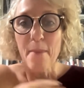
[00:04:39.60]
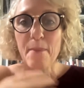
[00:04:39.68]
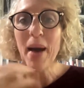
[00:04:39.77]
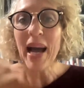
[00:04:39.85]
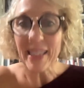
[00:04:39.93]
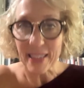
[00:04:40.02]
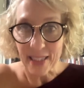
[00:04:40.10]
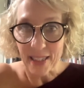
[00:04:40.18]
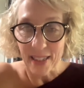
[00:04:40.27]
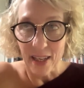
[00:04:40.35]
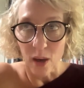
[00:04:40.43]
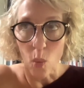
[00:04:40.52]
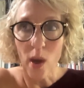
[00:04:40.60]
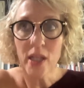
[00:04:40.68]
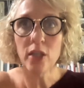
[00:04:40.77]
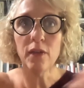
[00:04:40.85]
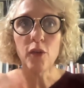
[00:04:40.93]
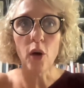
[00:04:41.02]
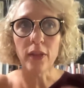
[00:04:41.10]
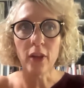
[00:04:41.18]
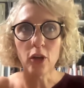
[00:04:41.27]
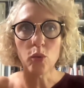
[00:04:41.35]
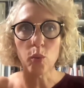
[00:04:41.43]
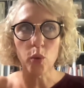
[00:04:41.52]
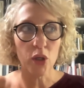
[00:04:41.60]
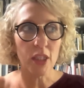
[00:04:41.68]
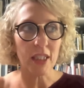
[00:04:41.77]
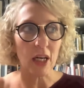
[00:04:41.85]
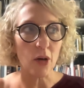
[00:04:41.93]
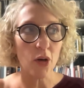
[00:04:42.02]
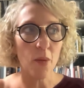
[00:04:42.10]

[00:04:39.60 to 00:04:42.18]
But once you've got those words down,